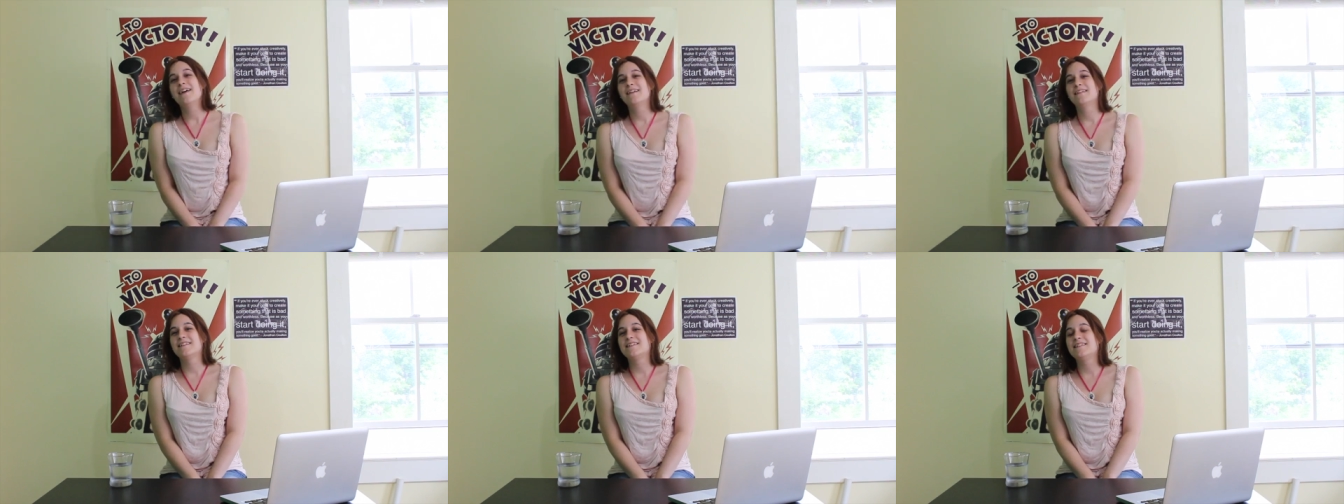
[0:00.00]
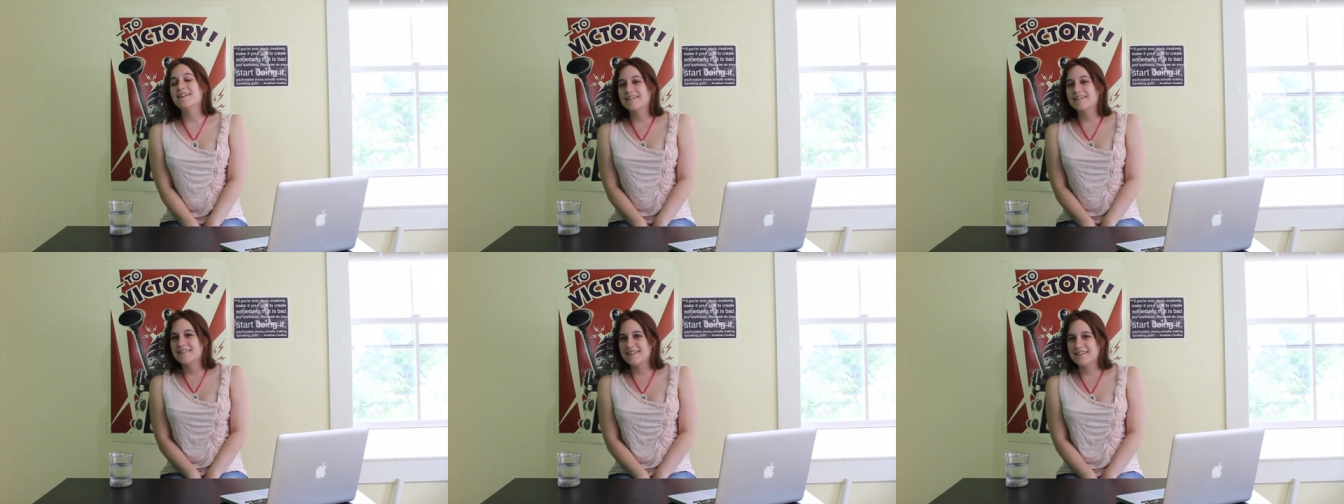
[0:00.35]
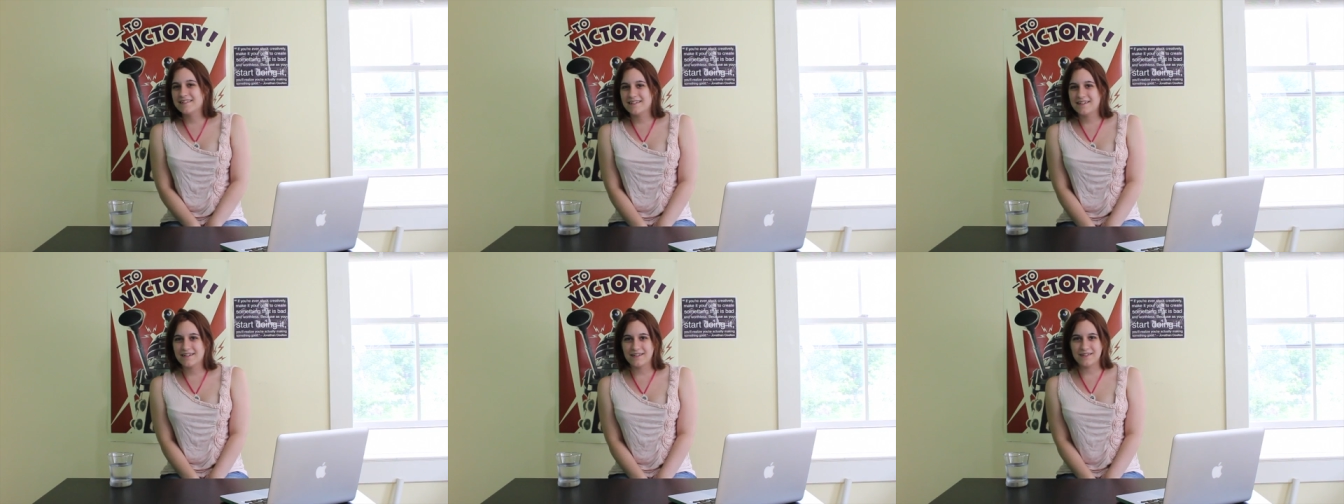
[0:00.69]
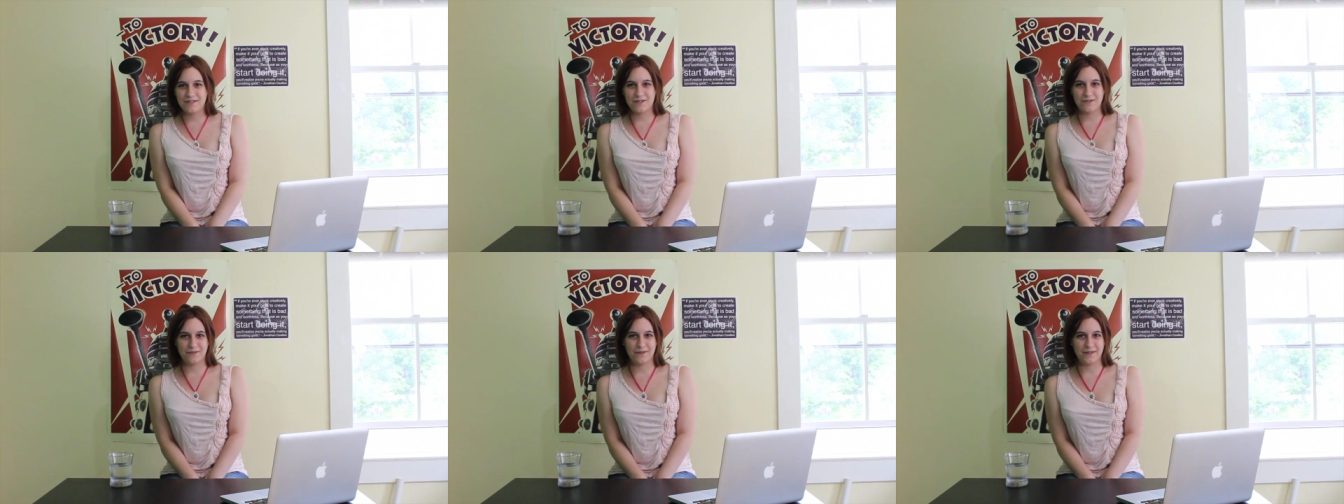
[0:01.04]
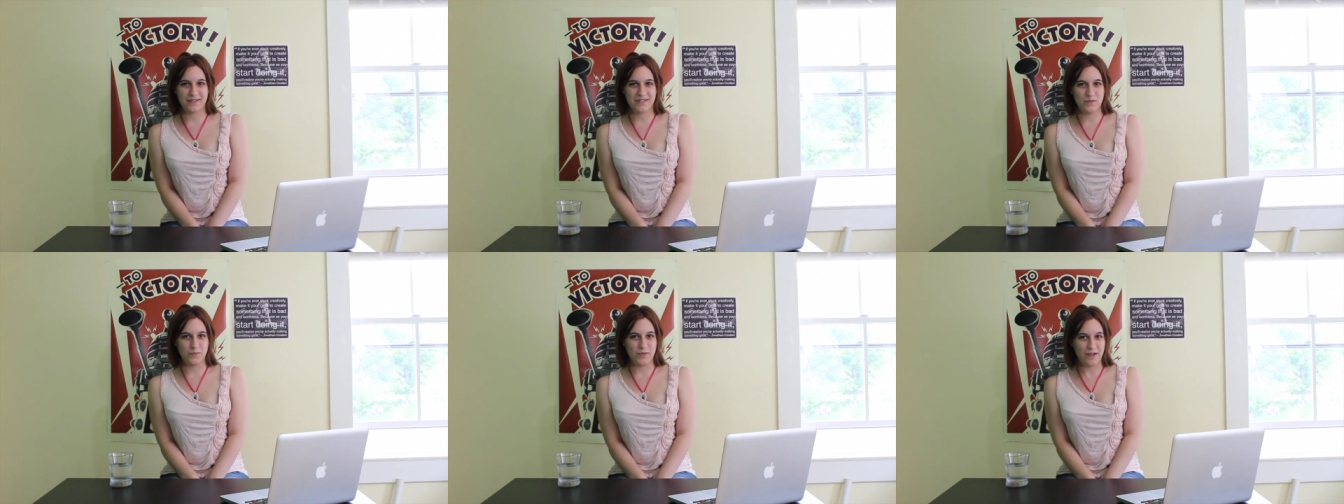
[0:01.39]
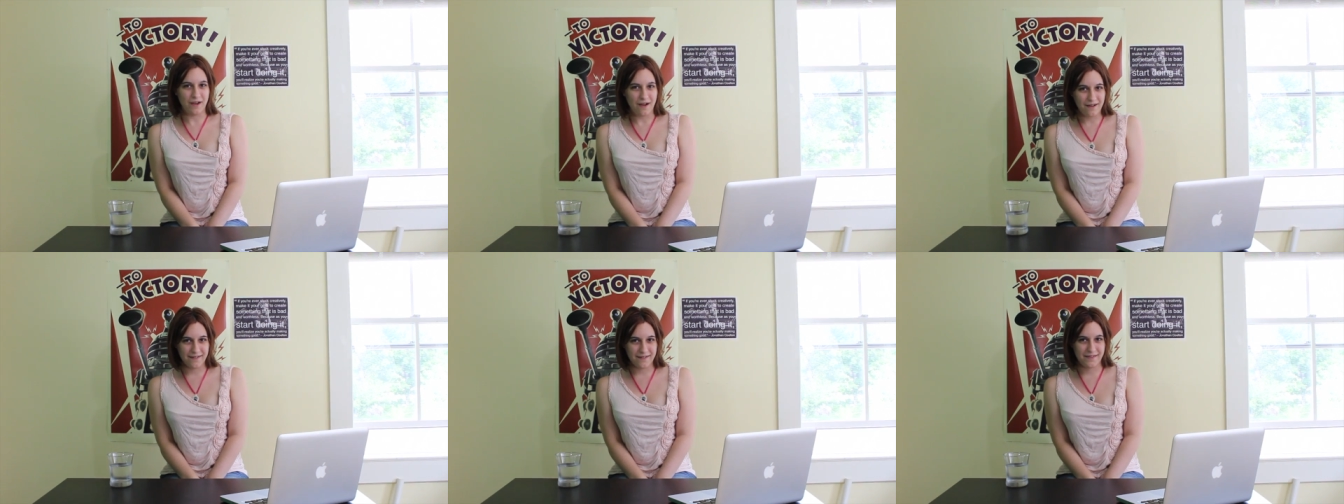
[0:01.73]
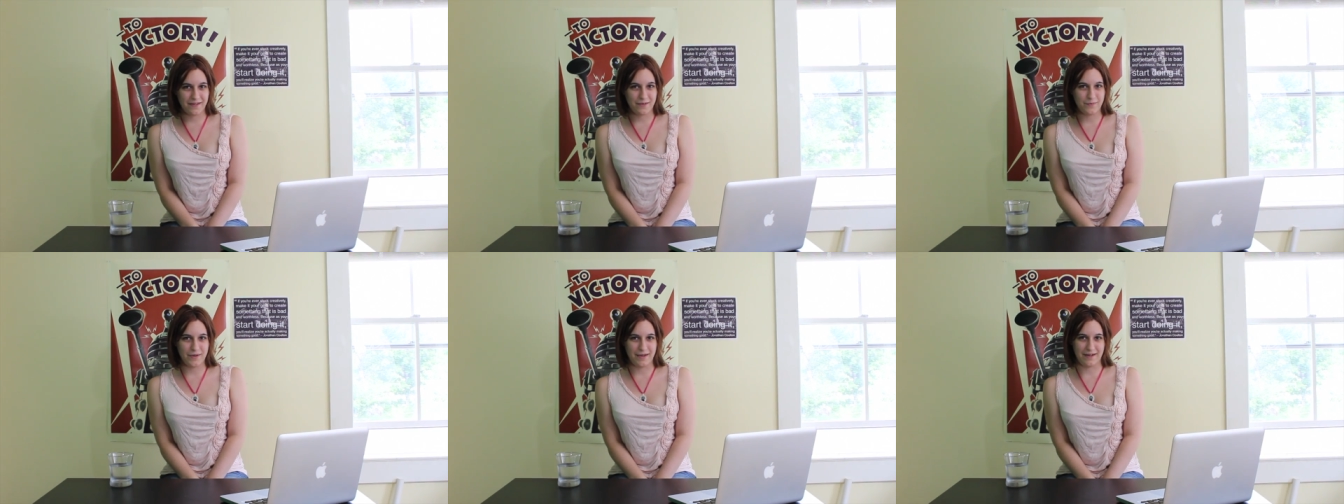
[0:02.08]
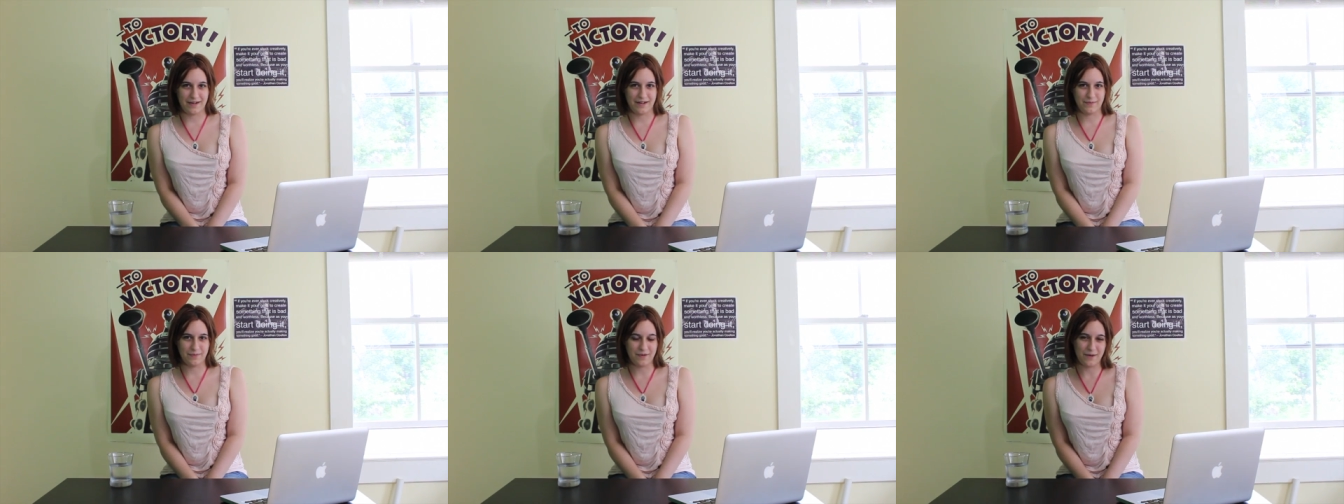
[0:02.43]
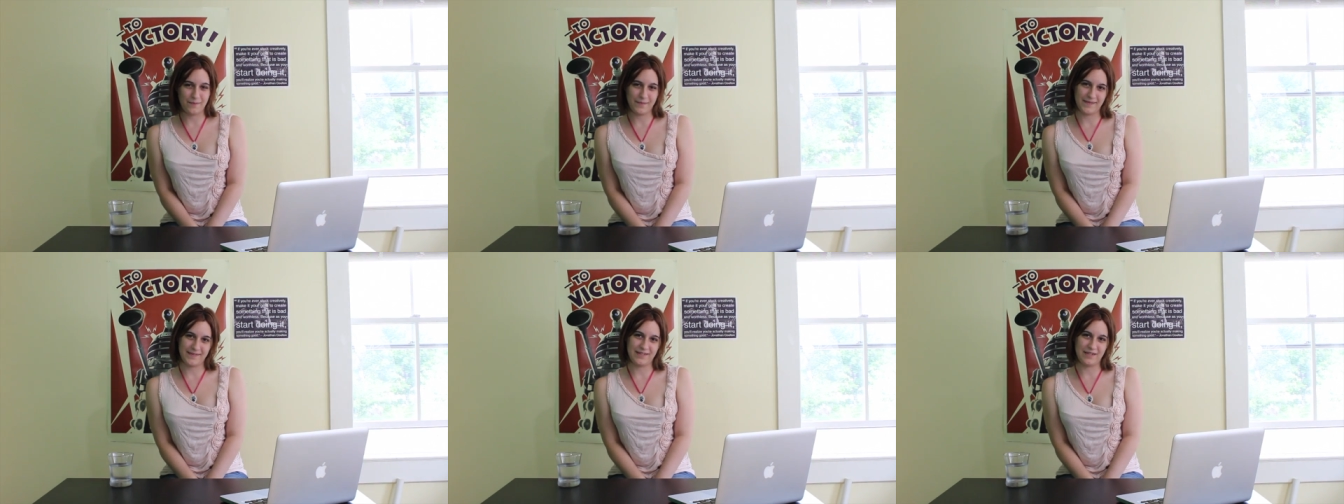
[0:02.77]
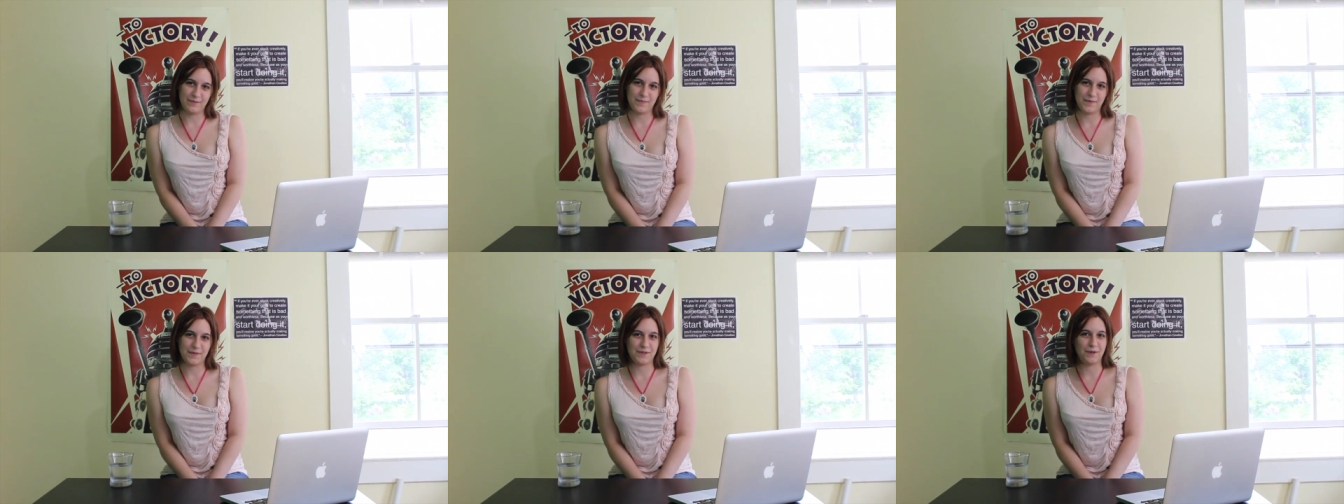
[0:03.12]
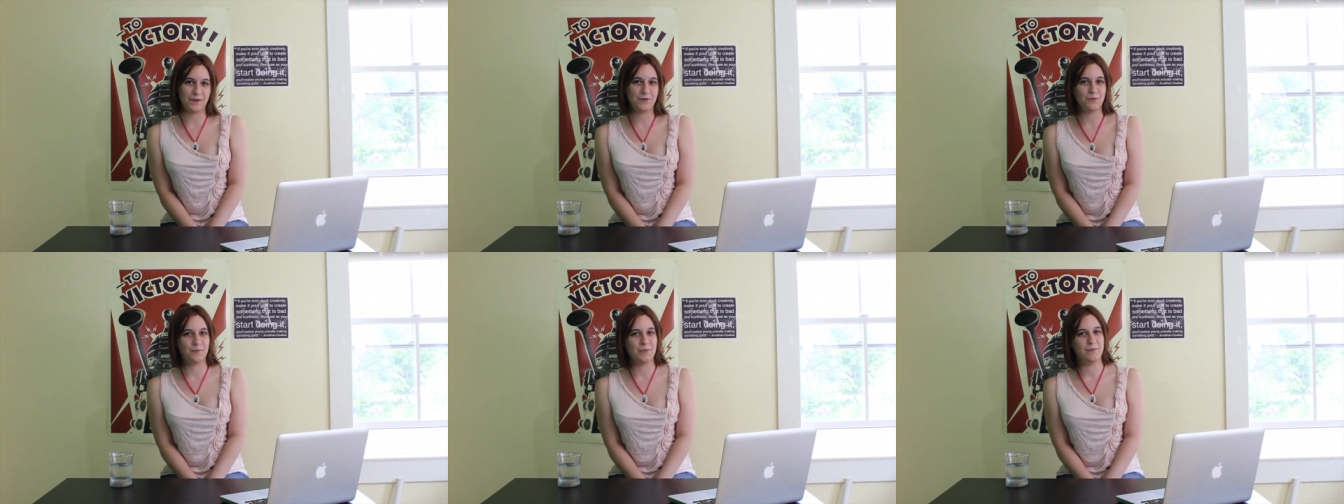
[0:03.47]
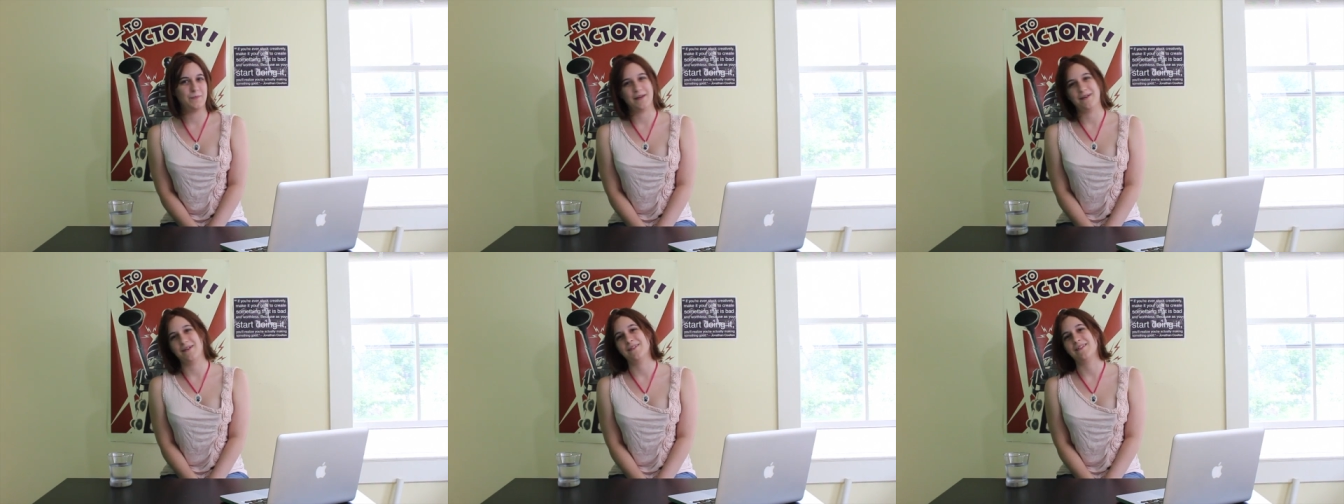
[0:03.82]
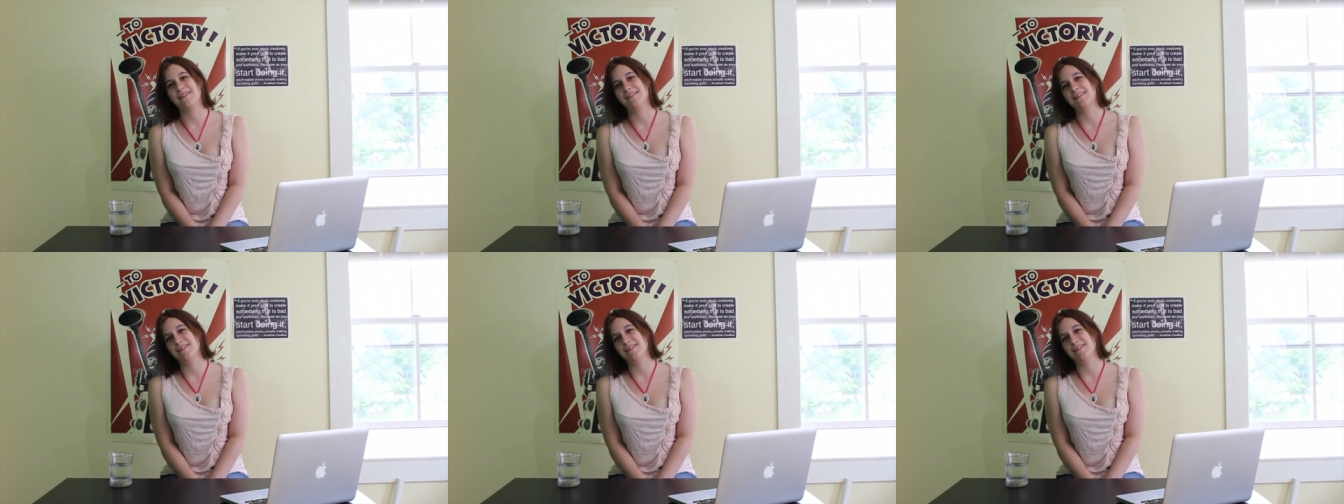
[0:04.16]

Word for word: This next season is going to be awesome, and I promise the episodes will be better than